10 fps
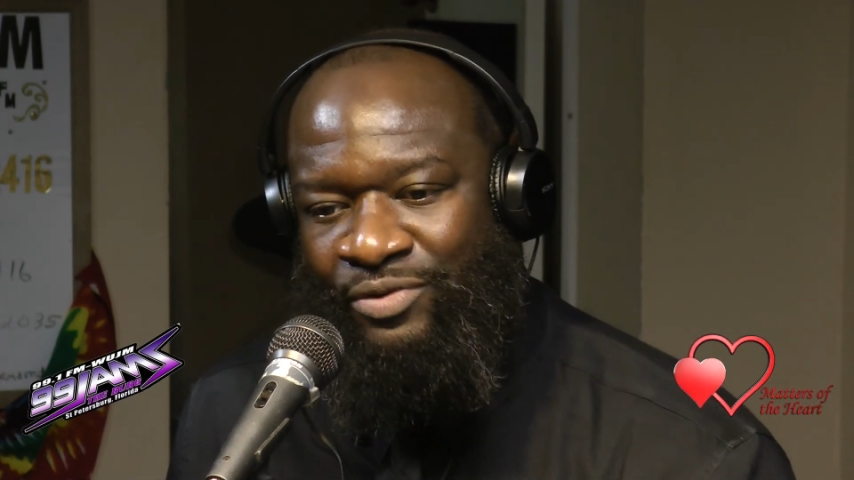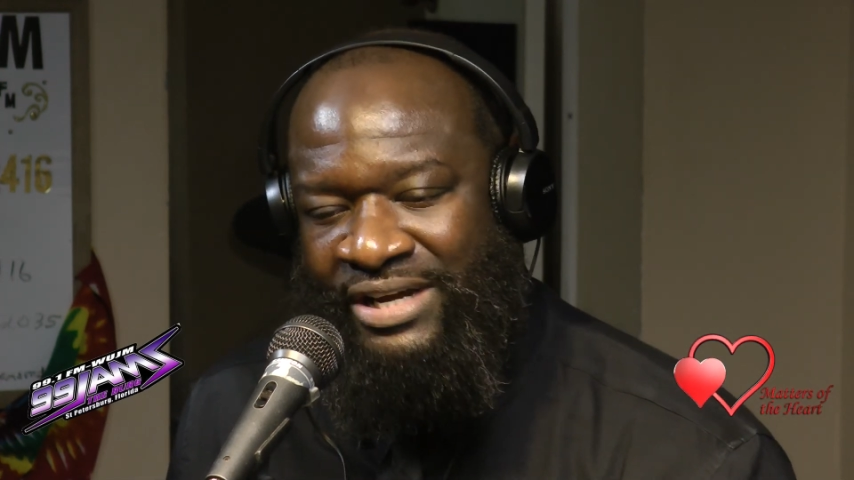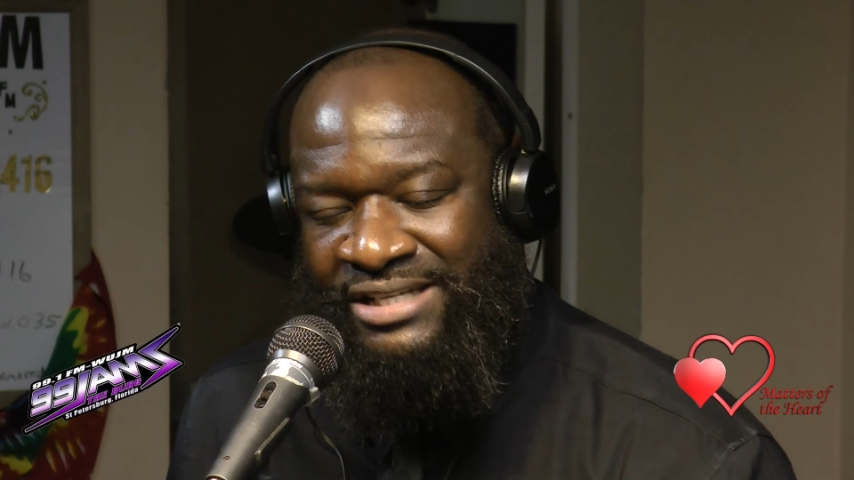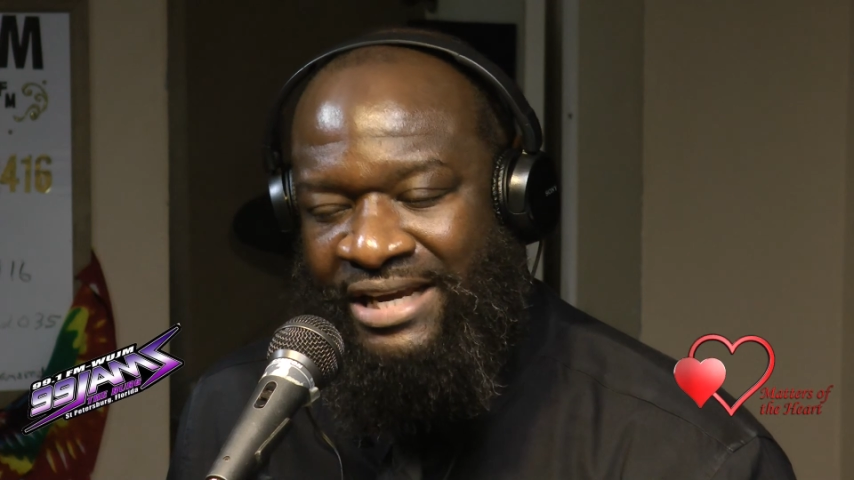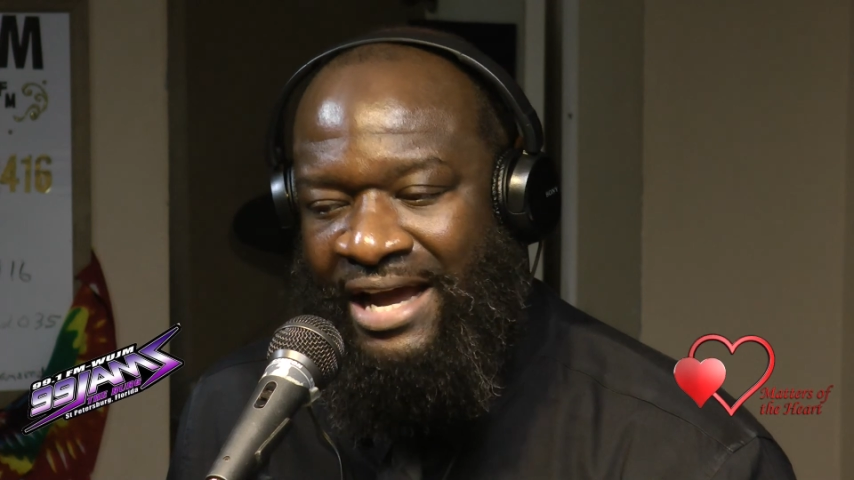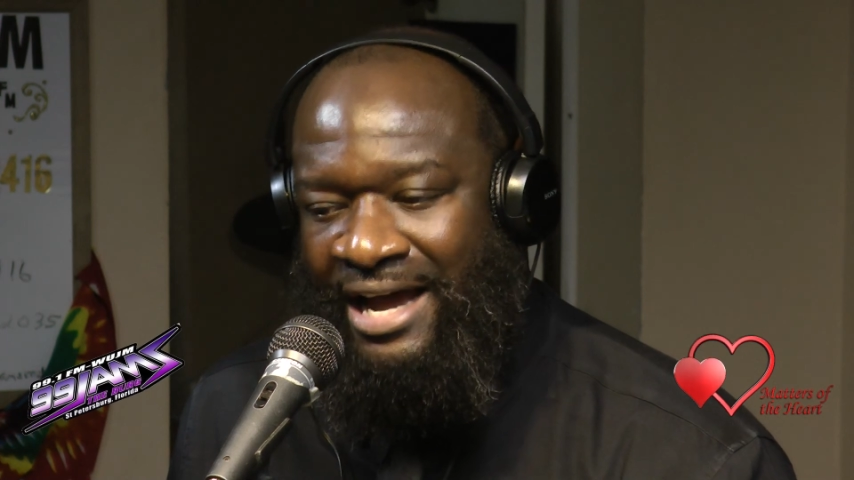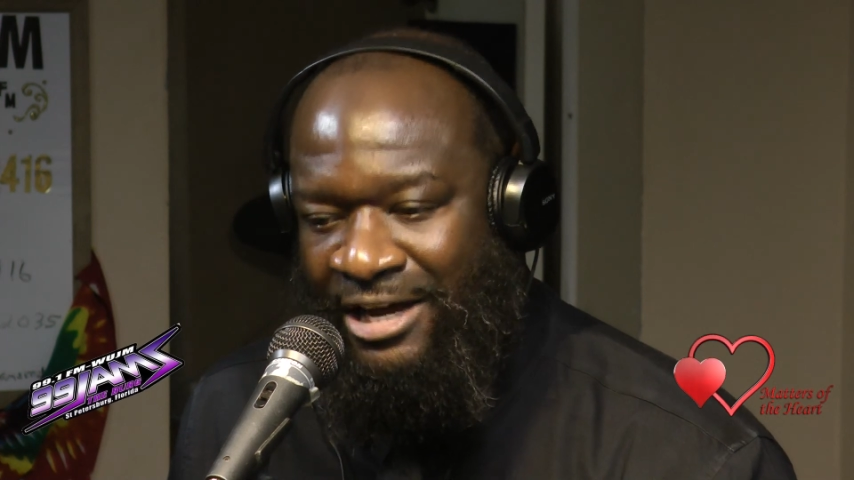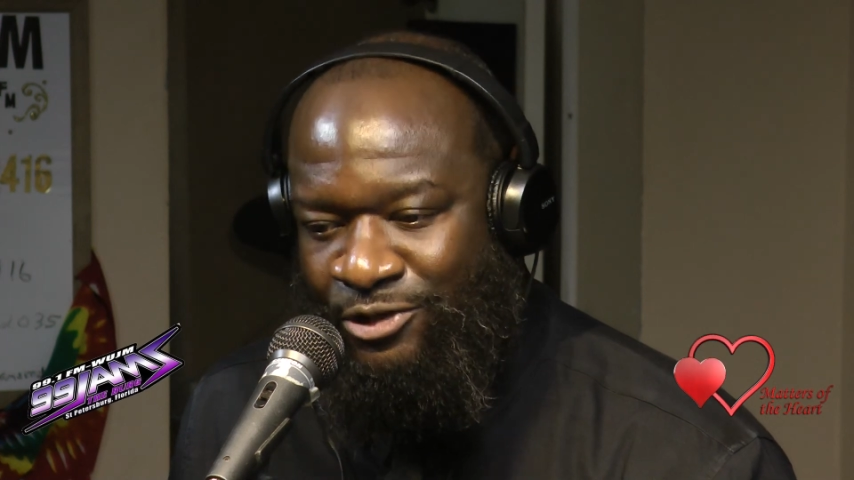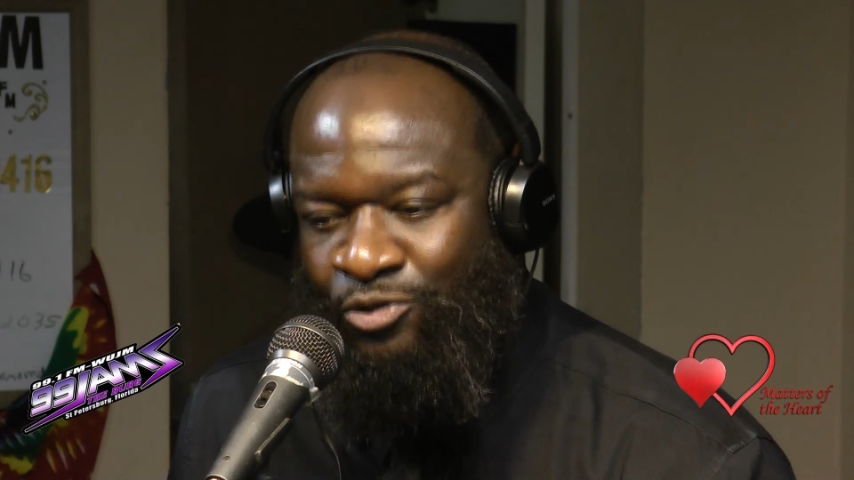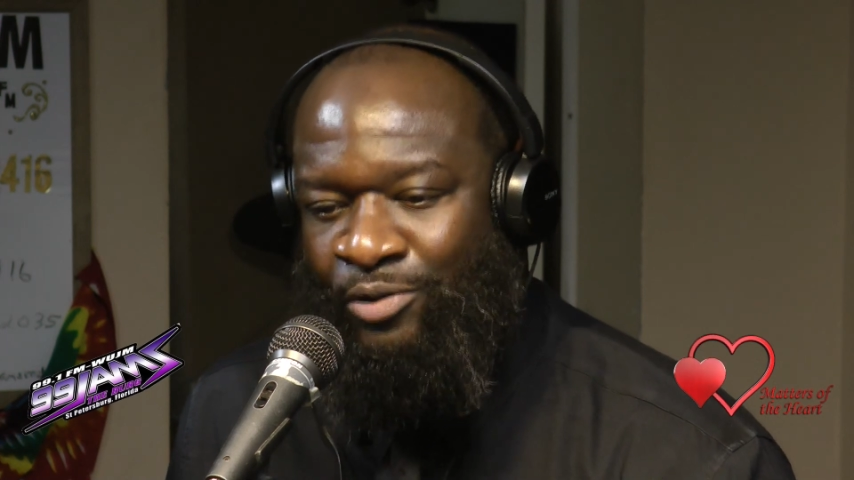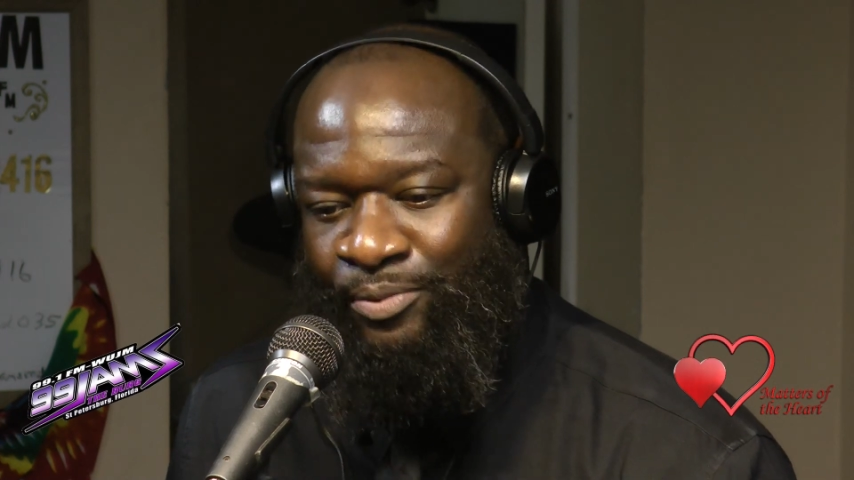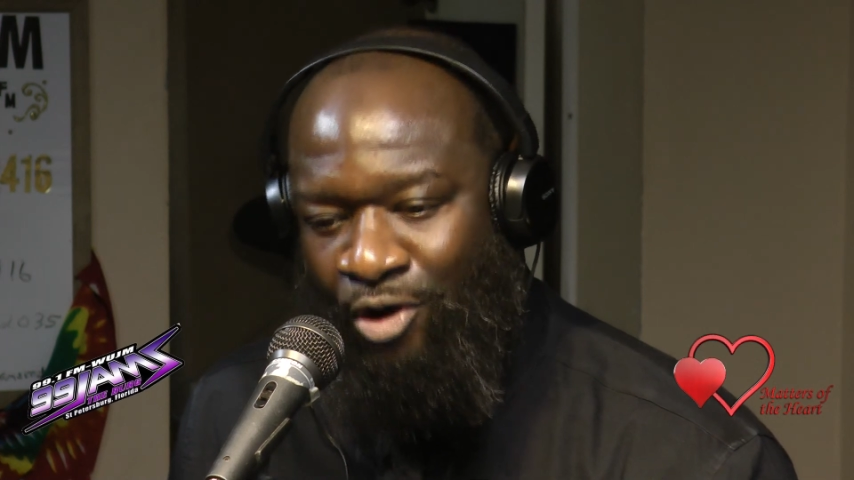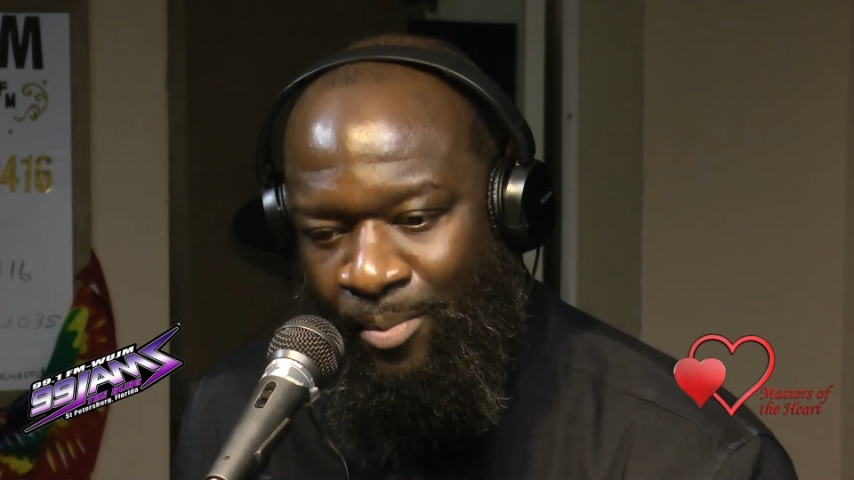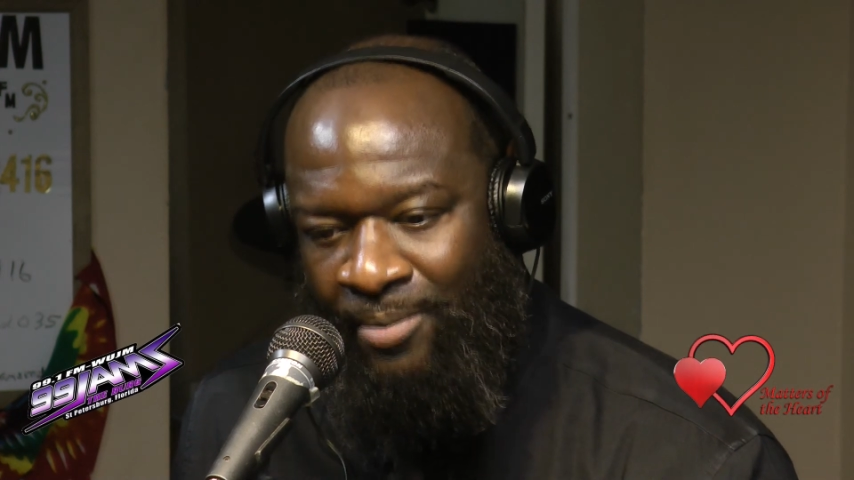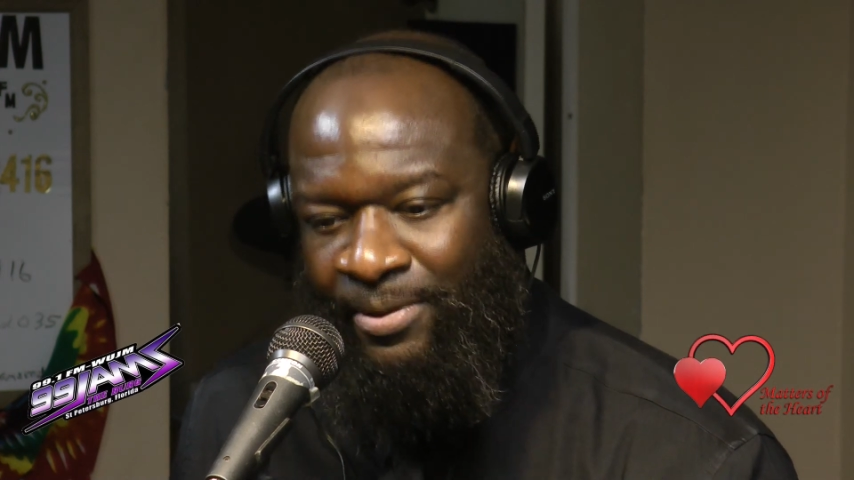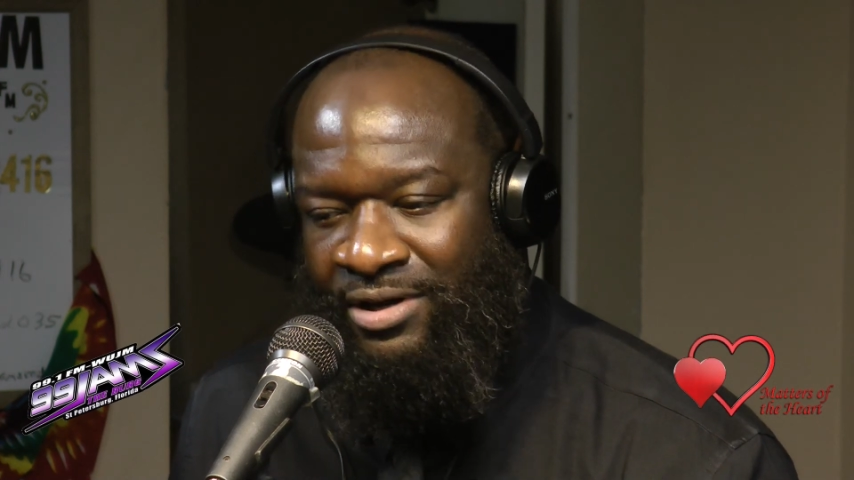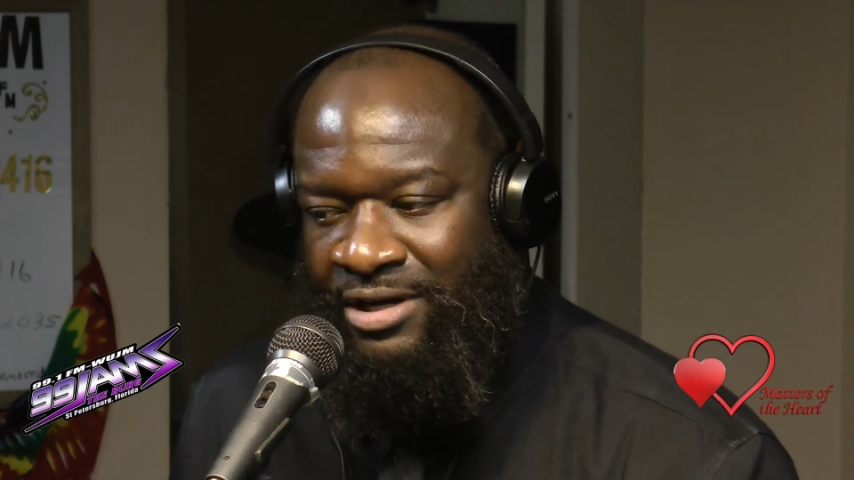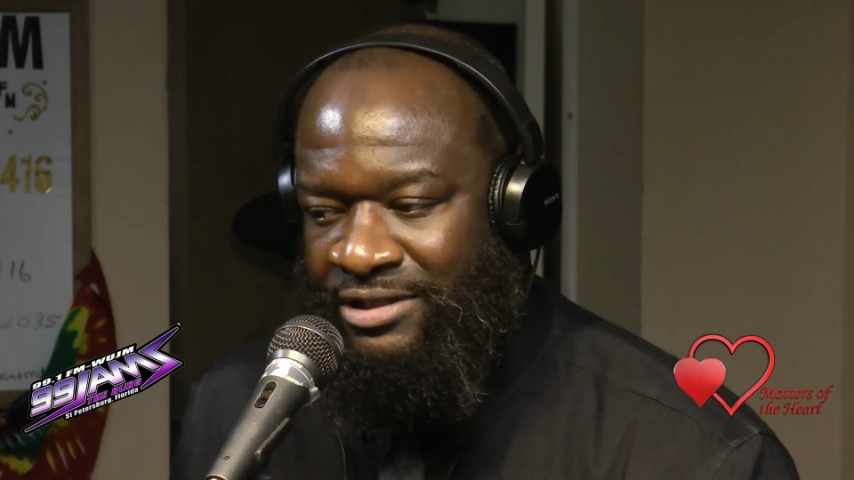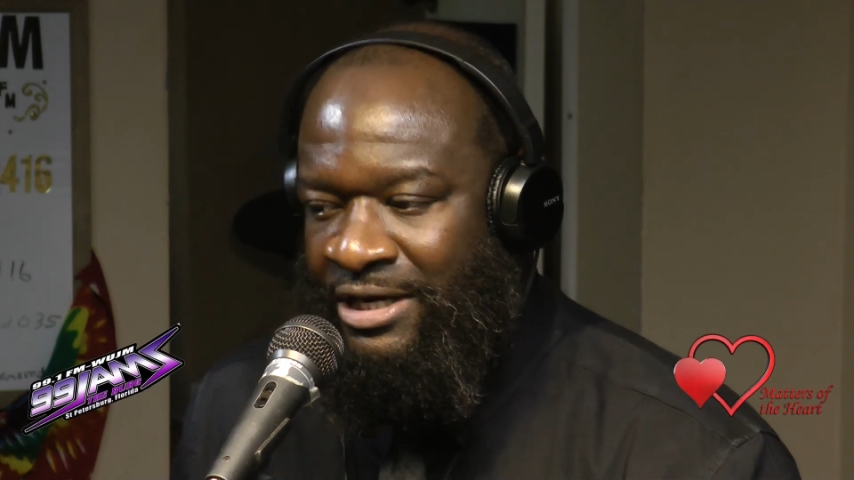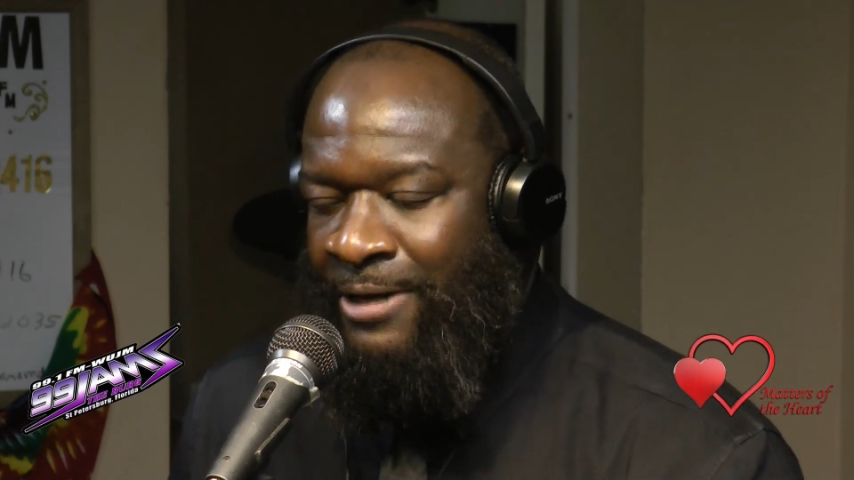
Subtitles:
needs a high school diploma, because